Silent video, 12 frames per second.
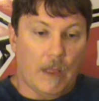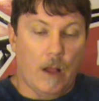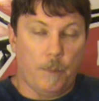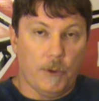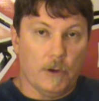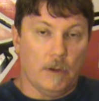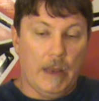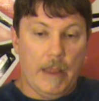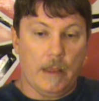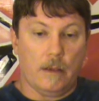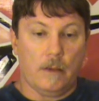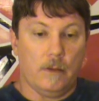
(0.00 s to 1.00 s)
I'll put a
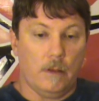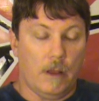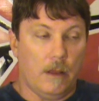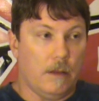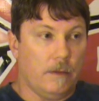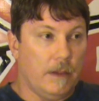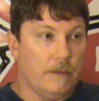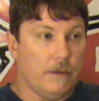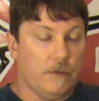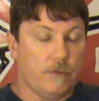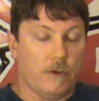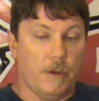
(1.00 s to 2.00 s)
link in
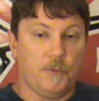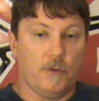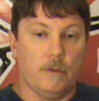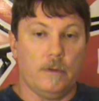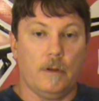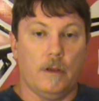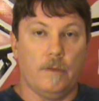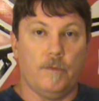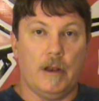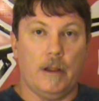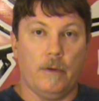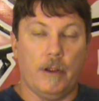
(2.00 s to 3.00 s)
the description of the
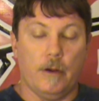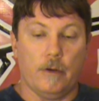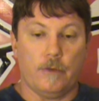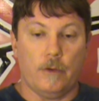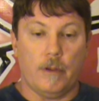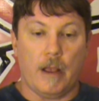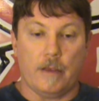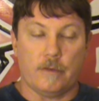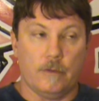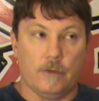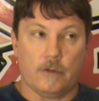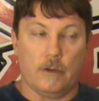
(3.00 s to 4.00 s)
video here, so you
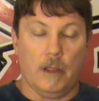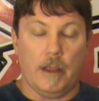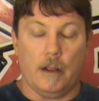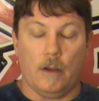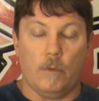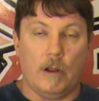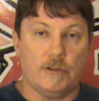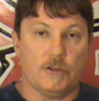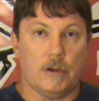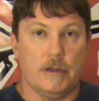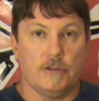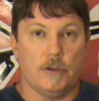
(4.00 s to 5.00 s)
guys can just click and go right
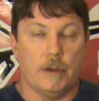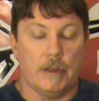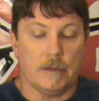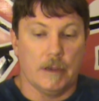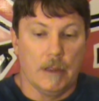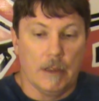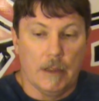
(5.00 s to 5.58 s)
straight to it.